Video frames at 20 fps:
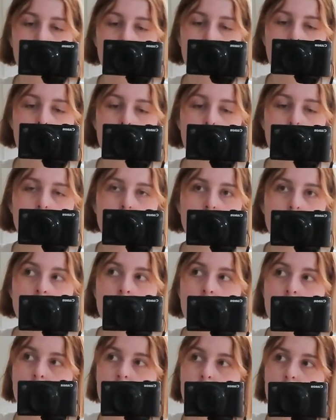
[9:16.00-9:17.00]
and eight,
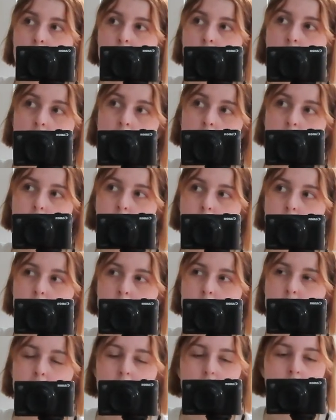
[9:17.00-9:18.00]
five
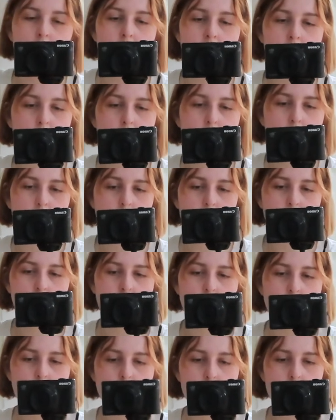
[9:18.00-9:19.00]
minutes, five
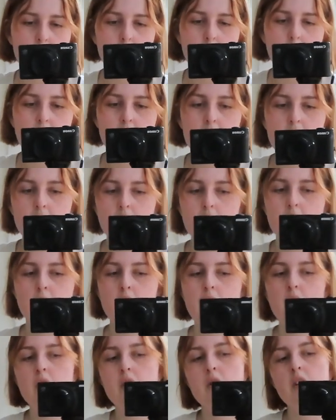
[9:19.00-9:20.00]
five or so minutes down the
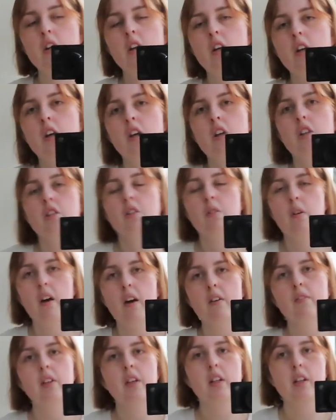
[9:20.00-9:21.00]
road. You
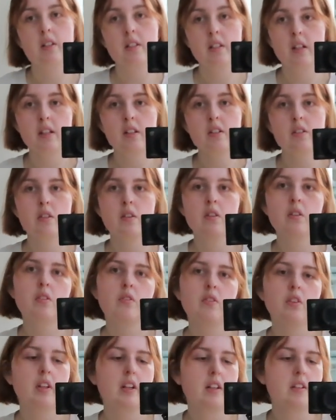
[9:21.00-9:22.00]
have like a Daiso,
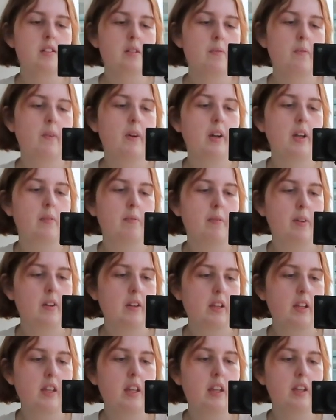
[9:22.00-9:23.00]
you've got like Subway and
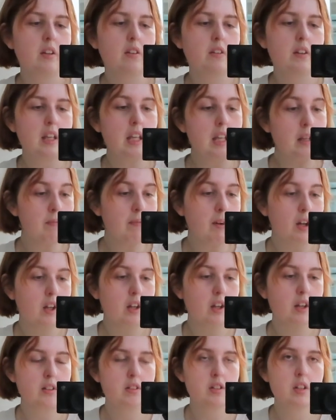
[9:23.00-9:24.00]
Burger King, you've got
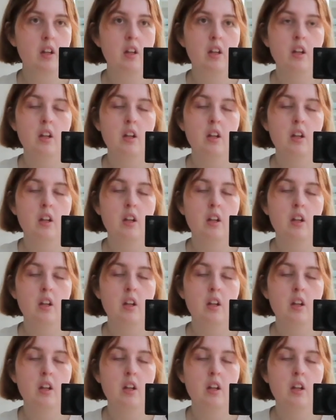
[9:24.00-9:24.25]
E-Mart,